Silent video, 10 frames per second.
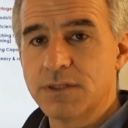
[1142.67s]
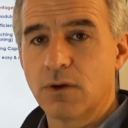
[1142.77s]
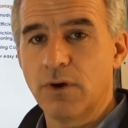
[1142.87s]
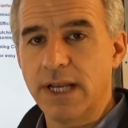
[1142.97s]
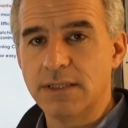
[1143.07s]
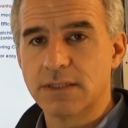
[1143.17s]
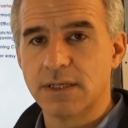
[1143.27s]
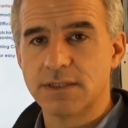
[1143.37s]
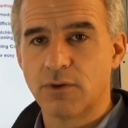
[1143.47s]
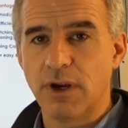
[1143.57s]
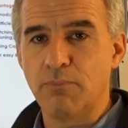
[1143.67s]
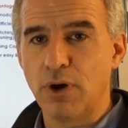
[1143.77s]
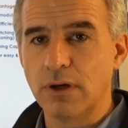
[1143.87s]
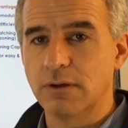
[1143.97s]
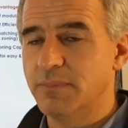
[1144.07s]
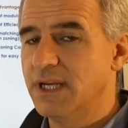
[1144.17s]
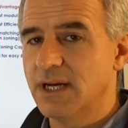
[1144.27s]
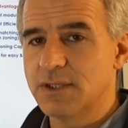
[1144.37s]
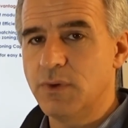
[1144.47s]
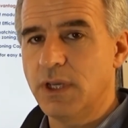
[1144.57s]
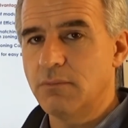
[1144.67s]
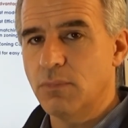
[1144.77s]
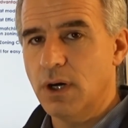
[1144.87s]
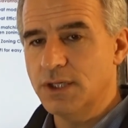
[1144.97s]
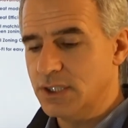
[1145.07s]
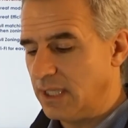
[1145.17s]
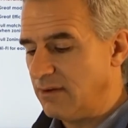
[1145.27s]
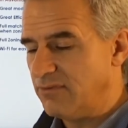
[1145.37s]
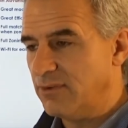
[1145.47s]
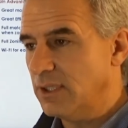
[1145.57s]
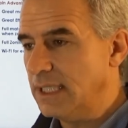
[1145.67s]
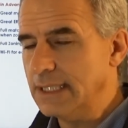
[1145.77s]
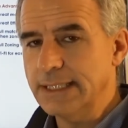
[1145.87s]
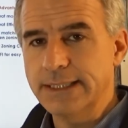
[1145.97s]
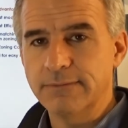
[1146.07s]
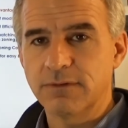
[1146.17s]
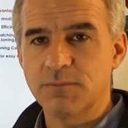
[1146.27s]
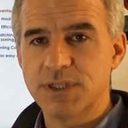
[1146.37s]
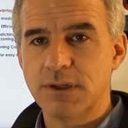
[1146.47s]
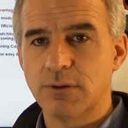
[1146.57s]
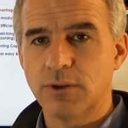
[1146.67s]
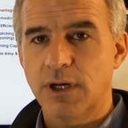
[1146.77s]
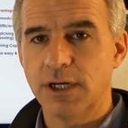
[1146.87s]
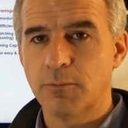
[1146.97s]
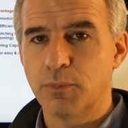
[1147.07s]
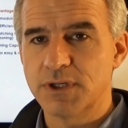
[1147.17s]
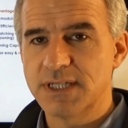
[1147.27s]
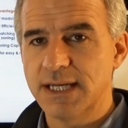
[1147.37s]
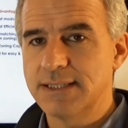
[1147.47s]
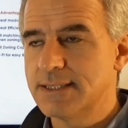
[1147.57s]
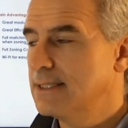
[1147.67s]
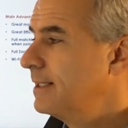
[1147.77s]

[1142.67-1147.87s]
a great partner because we can modulate fully from 0 to 100%,